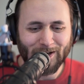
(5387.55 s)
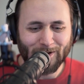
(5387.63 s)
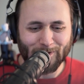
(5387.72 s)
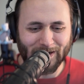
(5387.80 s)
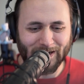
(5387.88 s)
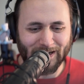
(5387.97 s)

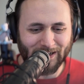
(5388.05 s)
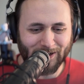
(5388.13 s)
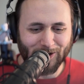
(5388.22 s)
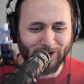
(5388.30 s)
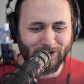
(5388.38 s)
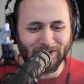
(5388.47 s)
when I
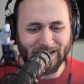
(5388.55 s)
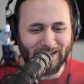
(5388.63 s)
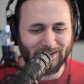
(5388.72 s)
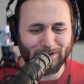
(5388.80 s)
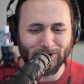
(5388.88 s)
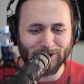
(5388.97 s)
looked
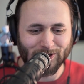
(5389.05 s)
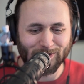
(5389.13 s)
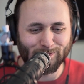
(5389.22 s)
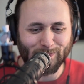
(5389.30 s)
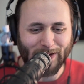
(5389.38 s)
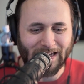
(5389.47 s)
at images
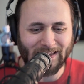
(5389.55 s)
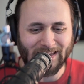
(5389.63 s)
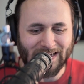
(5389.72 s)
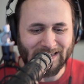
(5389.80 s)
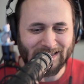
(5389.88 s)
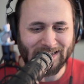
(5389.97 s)
back
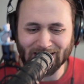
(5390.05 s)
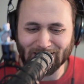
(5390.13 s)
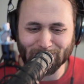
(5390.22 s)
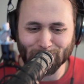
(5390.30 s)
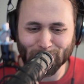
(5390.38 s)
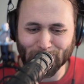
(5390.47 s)
then,
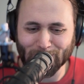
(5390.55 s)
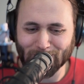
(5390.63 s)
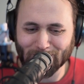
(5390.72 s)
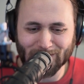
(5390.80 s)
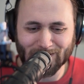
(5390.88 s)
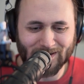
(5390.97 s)
they were
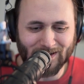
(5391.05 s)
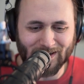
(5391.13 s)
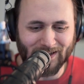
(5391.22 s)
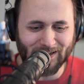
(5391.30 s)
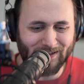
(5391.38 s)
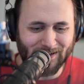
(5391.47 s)

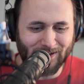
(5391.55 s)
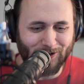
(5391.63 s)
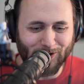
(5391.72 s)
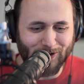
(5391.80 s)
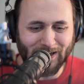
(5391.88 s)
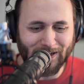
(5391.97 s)
like
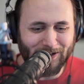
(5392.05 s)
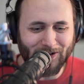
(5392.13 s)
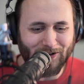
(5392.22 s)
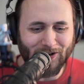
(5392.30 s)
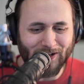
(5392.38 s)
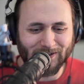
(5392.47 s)

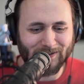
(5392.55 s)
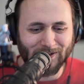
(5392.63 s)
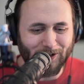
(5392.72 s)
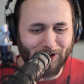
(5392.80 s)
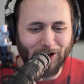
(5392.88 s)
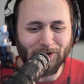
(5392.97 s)
looking not
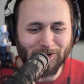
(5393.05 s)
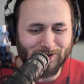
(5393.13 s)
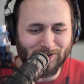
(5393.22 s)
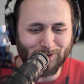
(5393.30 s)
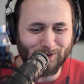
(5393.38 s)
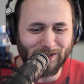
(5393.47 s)
close
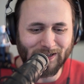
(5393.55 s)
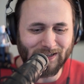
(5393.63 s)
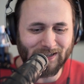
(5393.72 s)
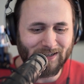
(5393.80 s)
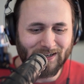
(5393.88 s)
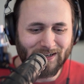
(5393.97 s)
to
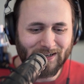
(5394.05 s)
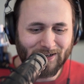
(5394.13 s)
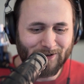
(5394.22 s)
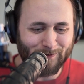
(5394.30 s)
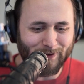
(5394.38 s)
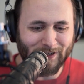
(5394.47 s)
the
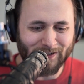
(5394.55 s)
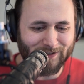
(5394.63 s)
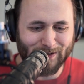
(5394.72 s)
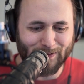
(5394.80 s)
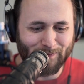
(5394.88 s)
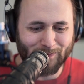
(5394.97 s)

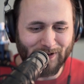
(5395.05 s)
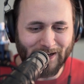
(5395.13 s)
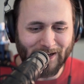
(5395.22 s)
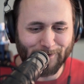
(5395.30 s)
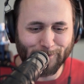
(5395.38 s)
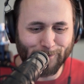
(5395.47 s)
realism
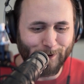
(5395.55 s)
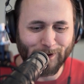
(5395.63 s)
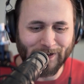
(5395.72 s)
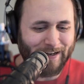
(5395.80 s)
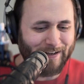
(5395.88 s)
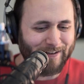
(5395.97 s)
and
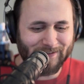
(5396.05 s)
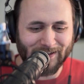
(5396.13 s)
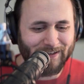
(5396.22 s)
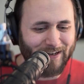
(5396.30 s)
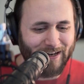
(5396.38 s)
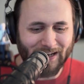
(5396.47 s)
fullness
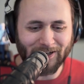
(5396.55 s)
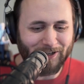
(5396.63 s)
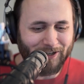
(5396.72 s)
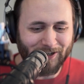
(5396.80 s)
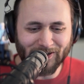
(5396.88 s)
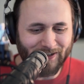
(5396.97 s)
and
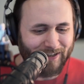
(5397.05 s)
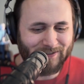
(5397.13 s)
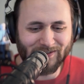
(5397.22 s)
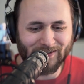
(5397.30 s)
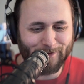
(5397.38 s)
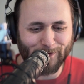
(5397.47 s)
color and
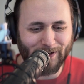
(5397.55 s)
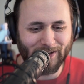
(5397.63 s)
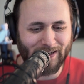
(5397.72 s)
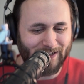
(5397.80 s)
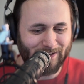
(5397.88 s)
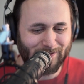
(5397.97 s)
stuff like
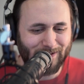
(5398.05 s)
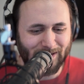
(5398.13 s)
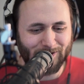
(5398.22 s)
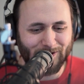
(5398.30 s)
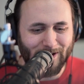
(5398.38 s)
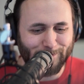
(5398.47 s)
that
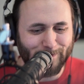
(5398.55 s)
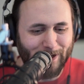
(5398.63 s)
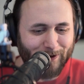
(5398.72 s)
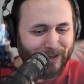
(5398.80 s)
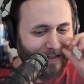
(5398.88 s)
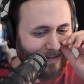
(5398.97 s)
that you have
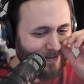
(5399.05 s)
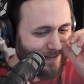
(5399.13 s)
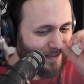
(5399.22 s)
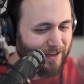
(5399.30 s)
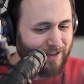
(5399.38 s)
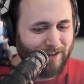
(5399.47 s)
nowadays.
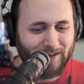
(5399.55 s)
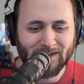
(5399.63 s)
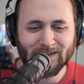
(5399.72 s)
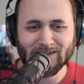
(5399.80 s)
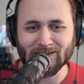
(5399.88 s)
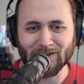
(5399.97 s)

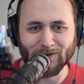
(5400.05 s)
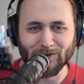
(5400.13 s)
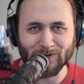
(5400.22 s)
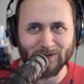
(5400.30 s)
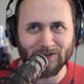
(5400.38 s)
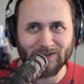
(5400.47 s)

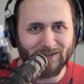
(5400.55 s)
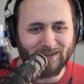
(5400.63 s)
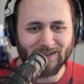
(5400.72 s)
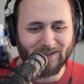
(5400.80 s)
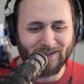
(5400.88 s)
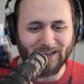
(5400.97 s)
So
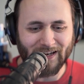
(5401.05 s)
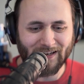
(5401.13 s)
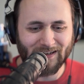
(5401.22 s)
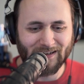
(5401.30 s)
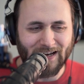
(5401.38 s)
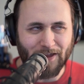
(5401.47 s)
like
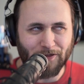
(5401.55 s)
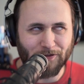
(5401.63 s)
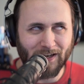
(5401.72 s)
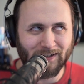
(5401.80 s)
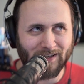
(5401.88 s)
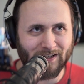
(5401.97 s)
I
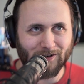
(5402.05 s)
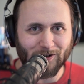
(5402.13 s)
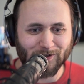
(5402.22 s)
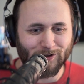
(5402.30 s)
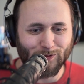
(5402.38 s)
think that also